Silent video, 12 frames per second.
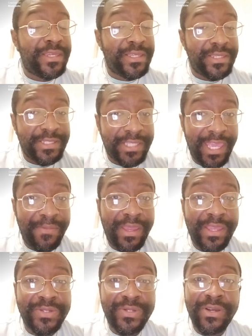Same
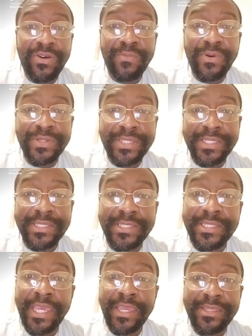injury almost as
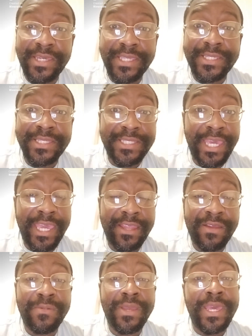Jason
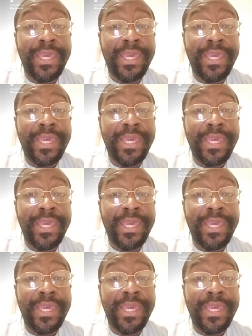Tatum.